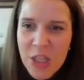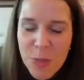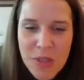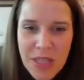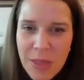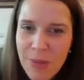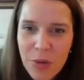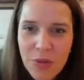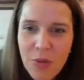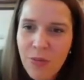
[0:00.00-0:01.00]
especially
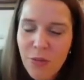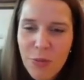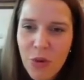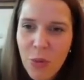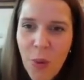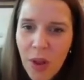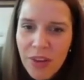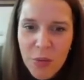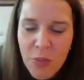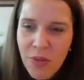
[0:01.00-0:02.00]
because the
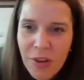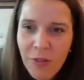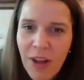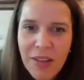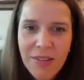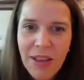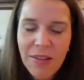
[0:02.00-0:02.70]
world is moving fast,